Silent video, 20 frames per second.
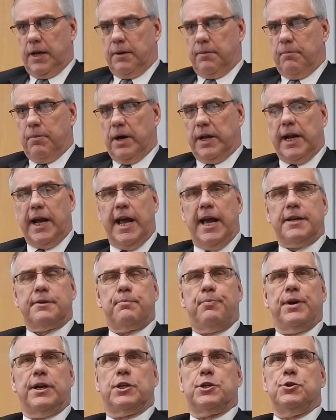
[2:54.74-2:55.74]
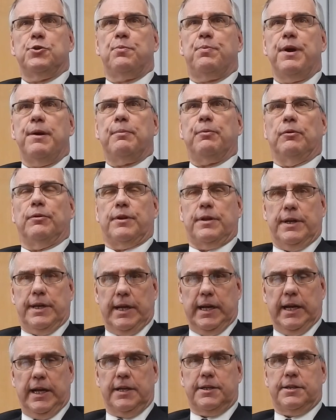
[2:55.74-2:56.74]
But I had to pick two people
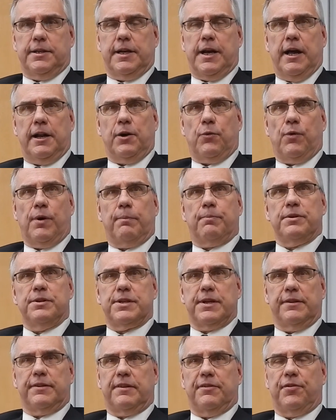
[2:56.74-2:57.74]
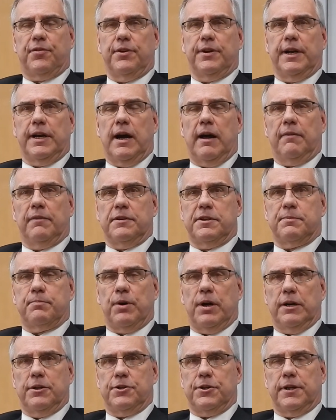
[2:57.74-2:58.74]
today to kind of represent the city on this
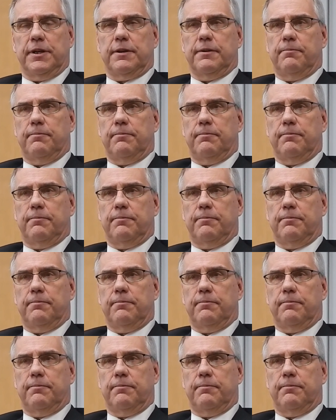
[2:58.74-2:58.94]
project.